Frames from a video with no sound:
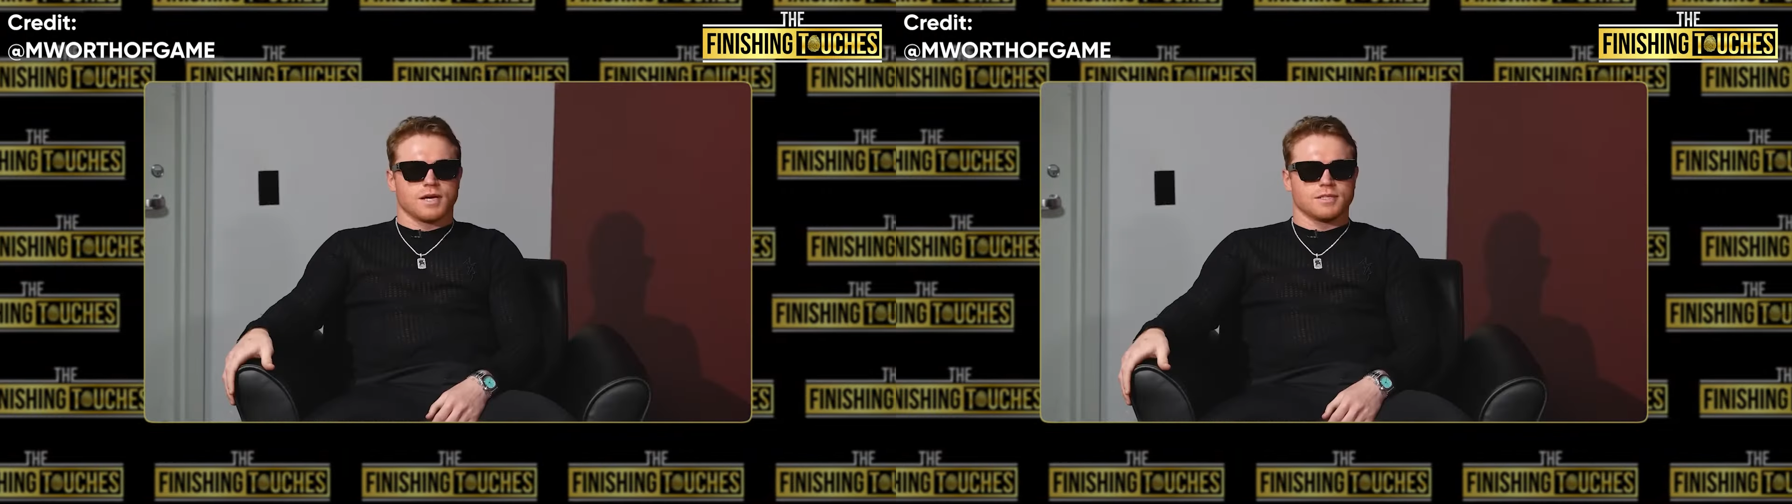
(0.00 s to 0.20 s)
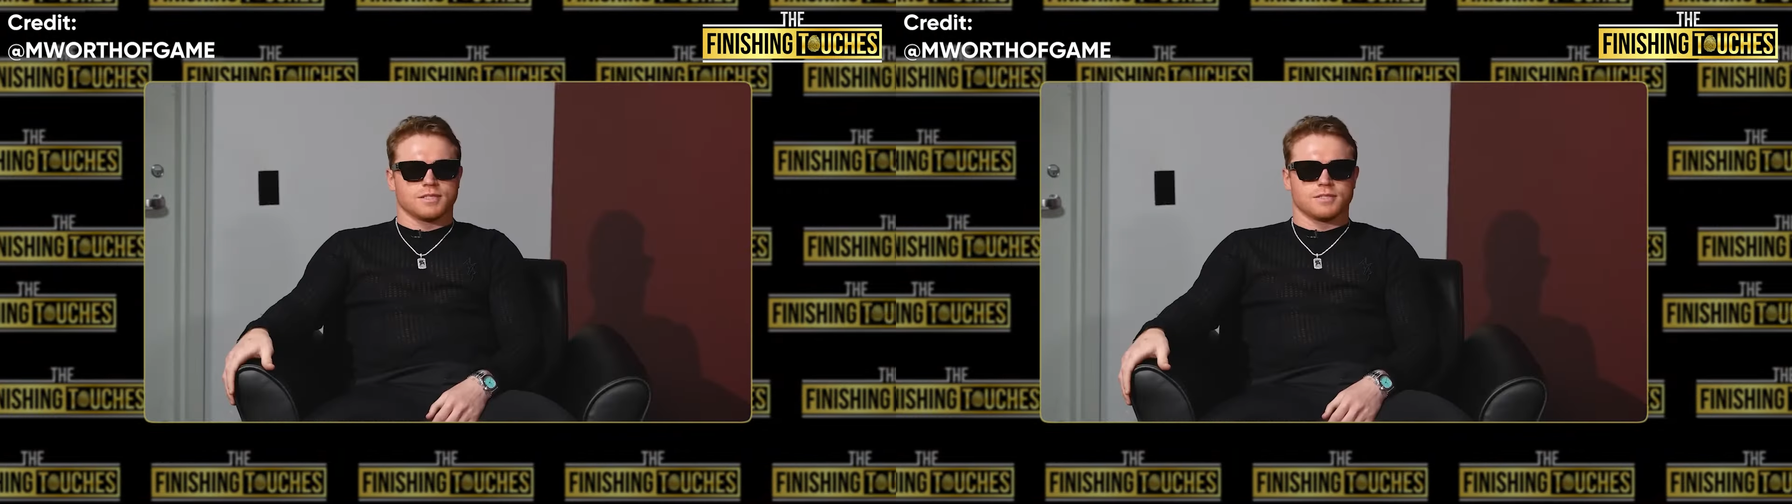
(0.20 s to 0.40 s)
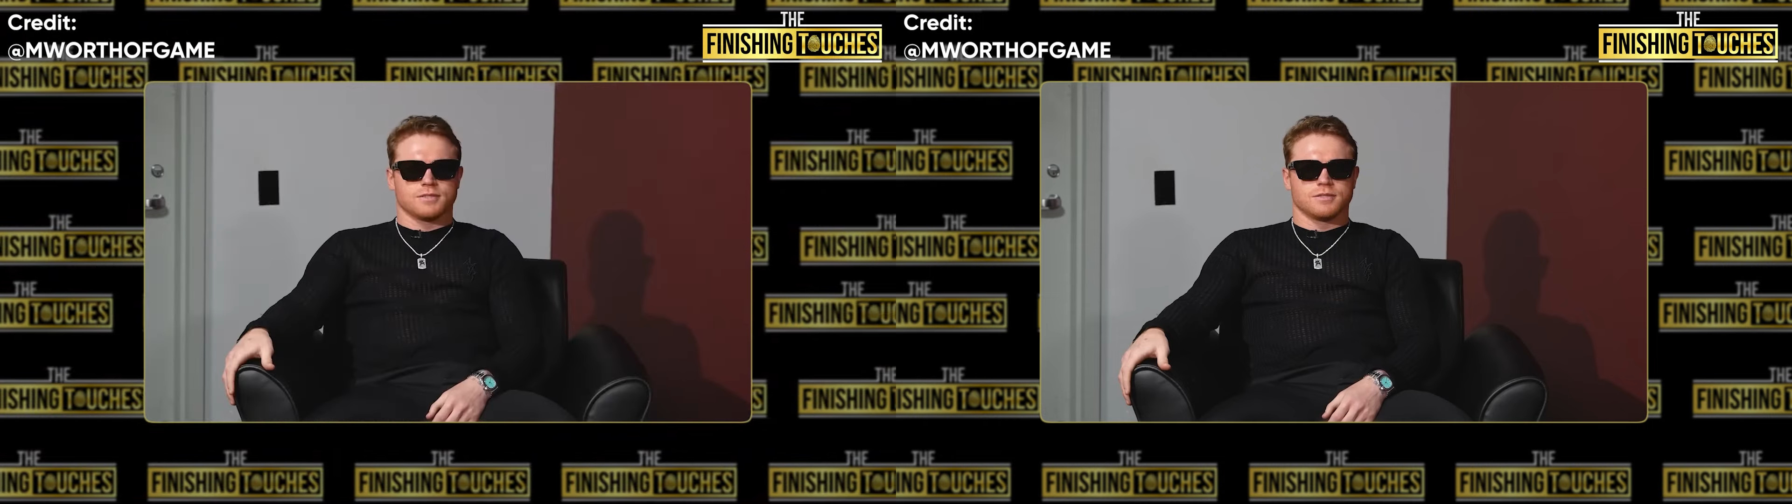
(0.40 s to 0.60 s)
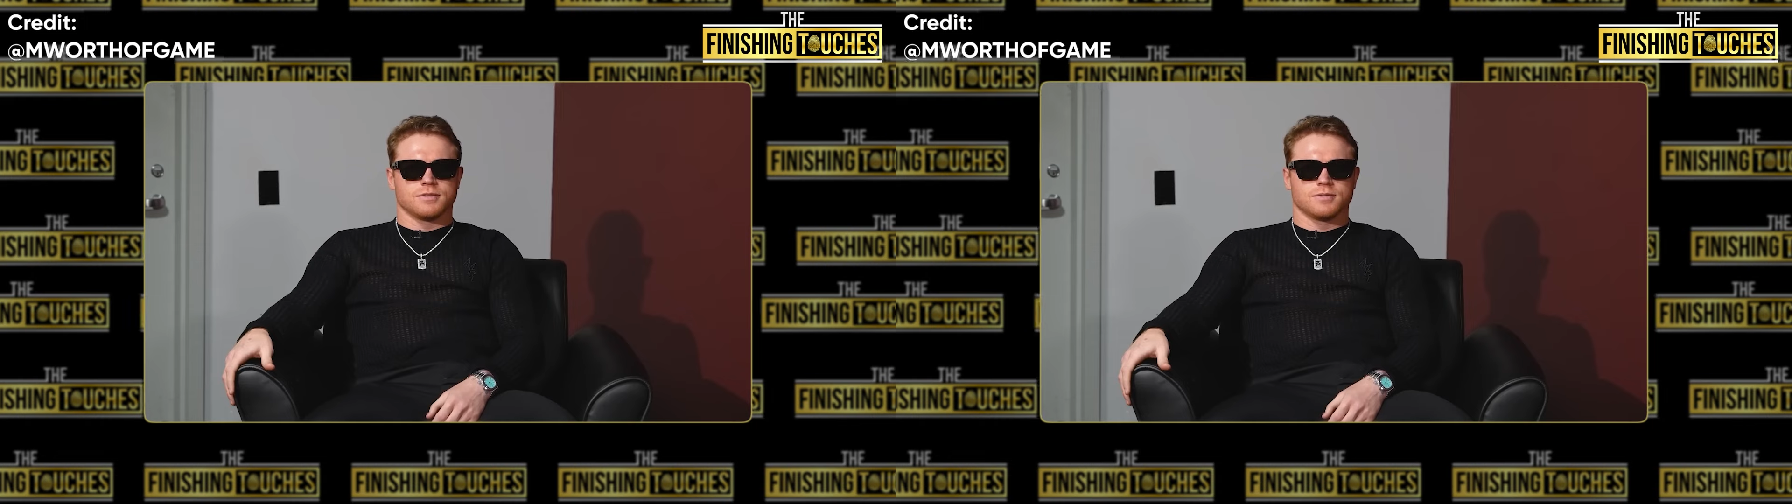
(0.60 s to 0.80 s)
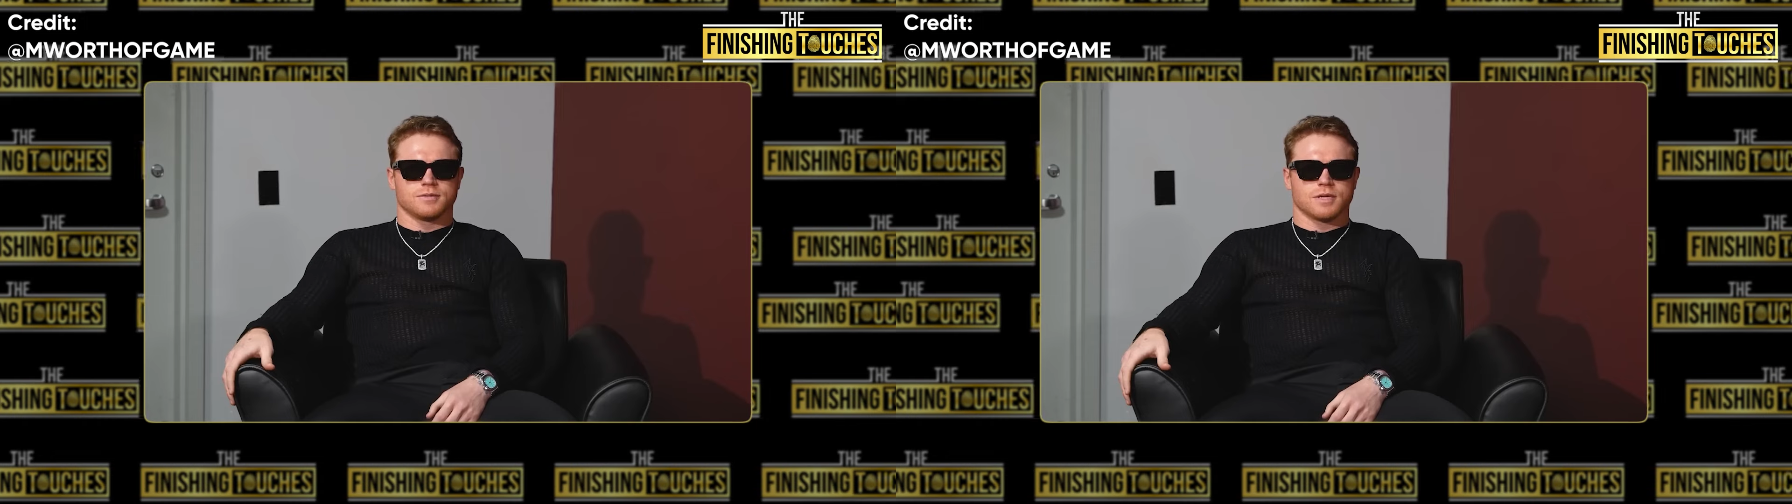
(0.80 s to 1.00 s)
I
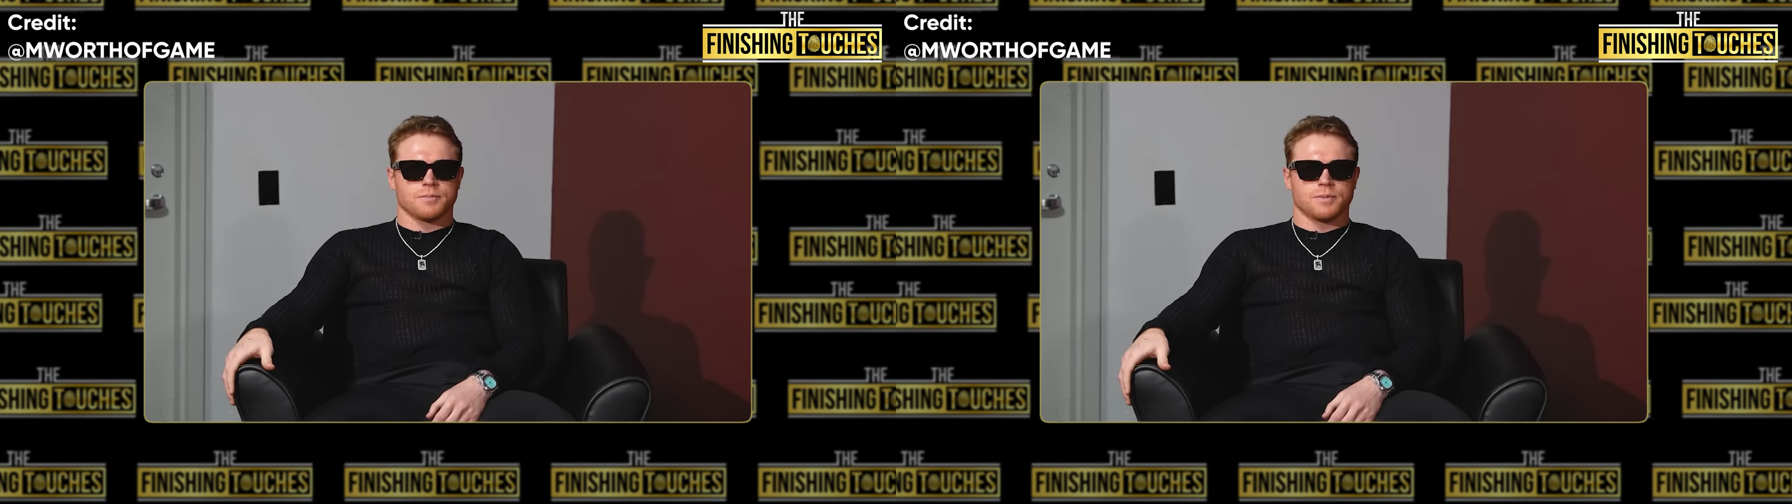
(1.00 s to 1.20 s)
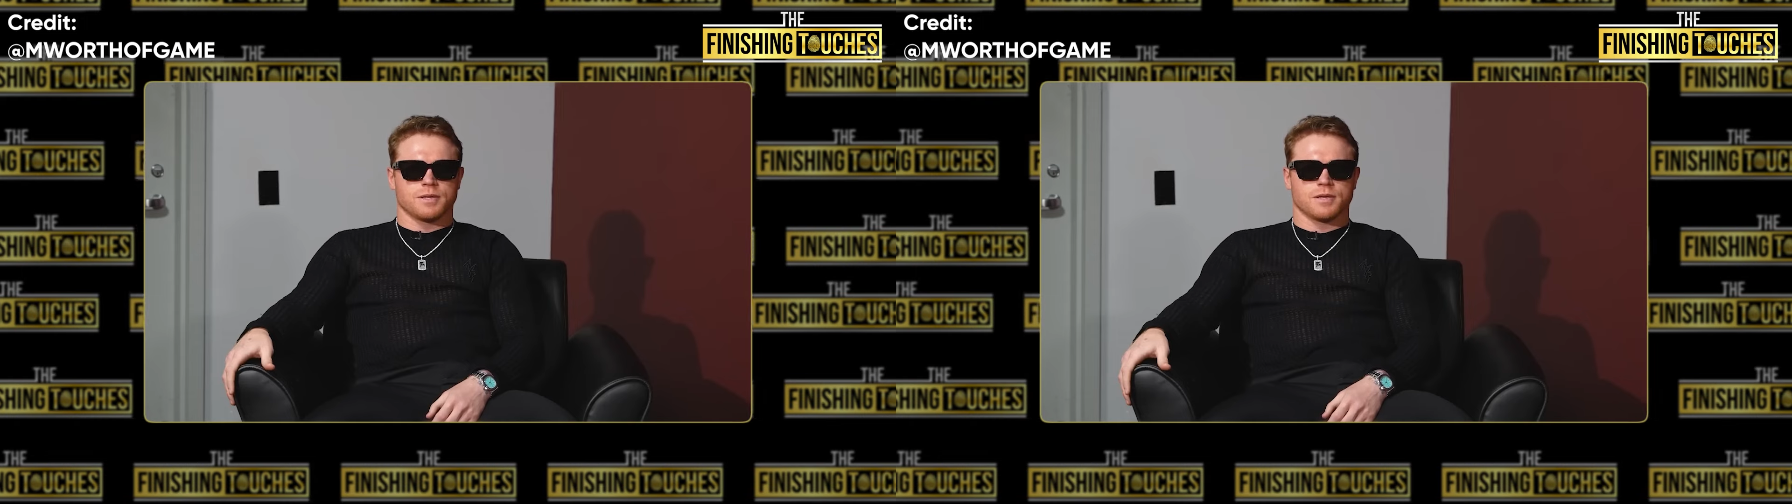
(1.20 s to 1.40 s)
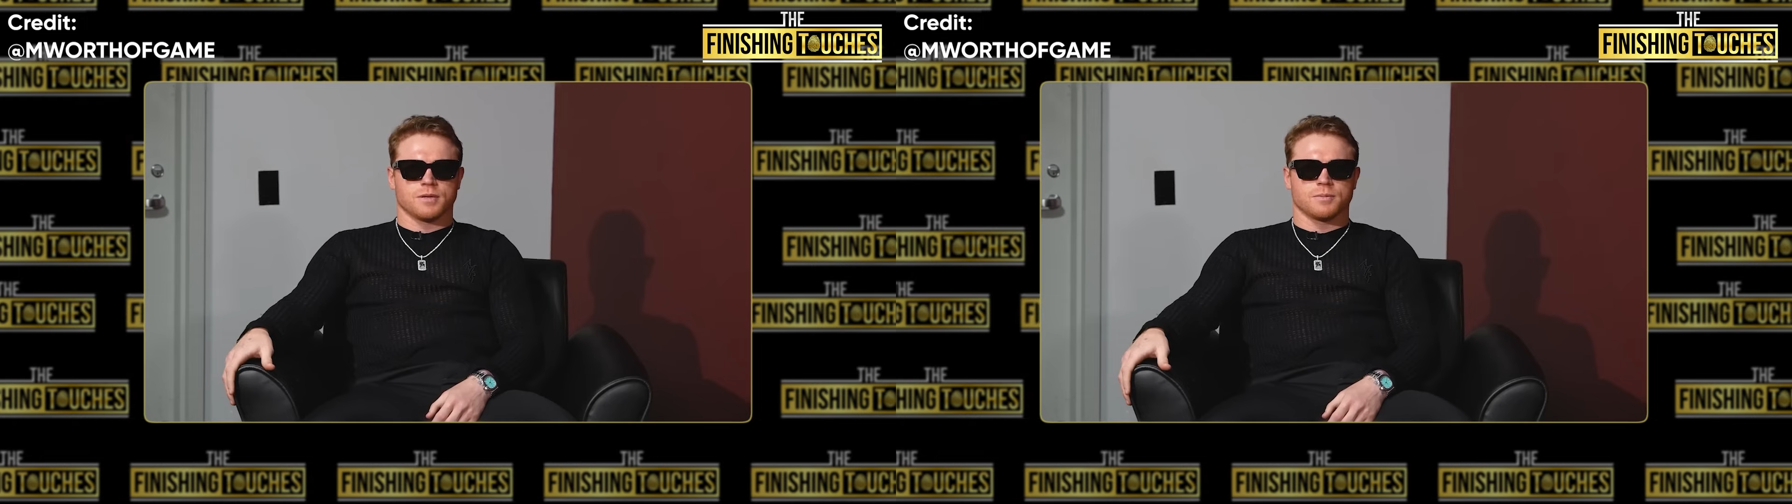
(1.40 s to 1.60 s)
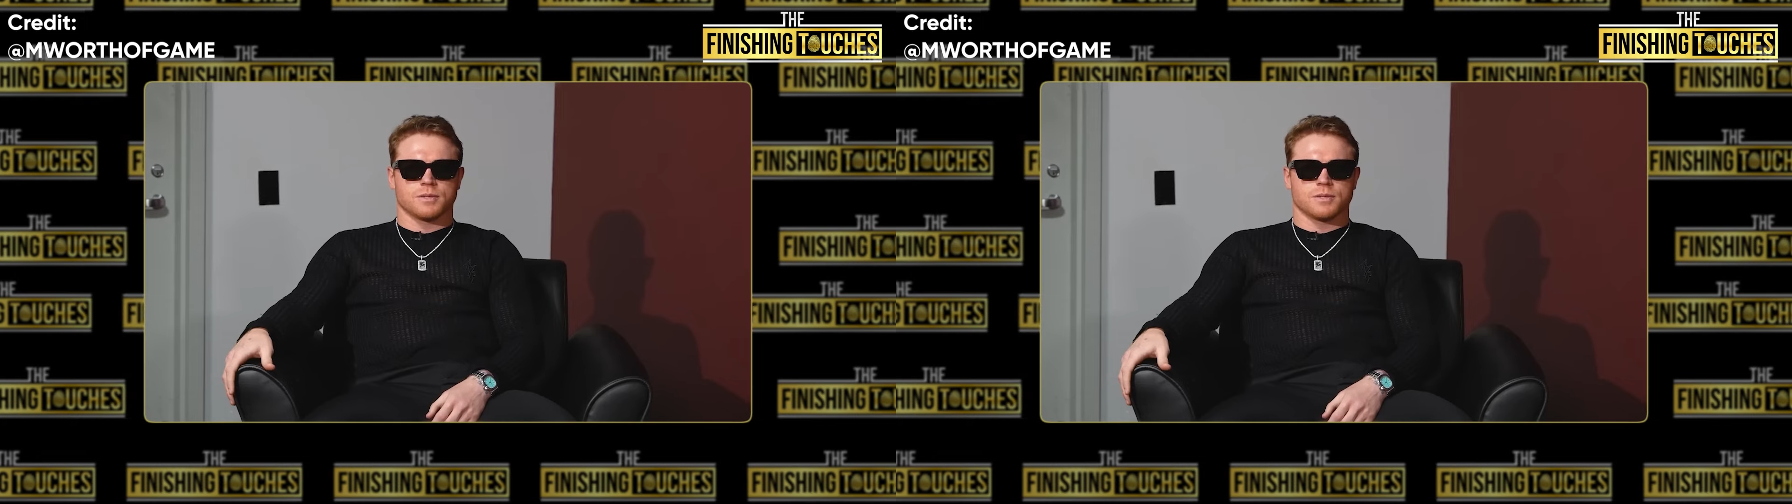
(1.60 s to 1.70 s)
think I picked him